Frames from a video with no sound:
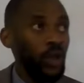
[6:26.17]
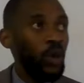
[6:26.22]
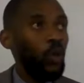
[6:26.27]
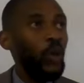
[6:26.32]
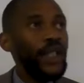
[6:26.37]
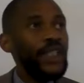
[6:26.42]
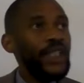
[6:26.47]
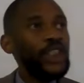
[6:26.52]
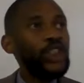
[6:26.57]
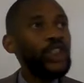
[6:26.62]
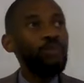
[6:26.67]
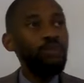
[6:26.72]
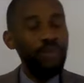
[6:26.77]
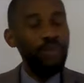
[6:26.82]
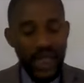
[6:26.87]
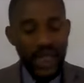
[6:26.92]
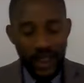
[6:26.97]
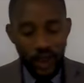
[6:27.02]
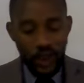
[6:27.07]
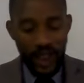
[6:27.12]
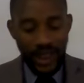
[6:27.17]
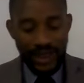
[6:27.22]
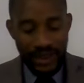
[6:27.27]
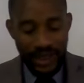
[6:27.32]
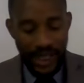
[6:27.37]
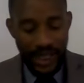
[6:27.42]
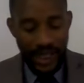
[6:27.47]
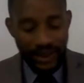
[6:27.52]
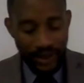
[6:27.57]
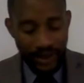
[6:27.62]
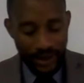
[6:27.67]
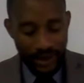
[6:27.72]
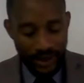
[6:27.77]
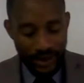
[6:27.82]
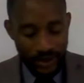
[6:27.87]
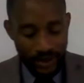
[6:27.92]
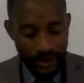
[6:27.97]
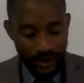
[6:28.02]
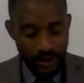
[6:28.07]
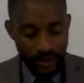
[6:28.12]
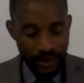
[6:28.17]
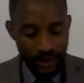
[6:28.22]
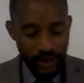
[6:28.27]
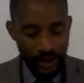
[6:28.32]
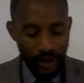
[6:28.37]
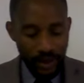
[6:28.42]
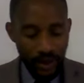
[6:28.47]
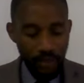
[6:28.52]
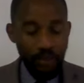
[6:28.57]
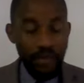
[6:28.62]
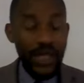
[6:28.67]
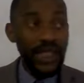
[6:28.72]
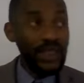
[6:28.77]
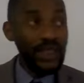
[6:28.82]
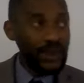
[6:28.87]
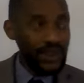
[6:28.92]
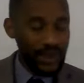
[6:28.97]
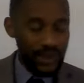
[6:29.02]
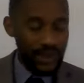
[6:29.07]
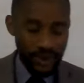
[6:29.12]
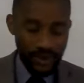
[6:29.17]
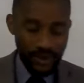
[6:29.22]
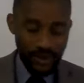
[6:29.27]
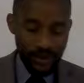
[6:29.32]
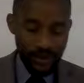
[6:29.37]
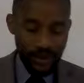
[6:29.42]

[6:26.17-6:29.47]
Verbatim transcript: which being translated means,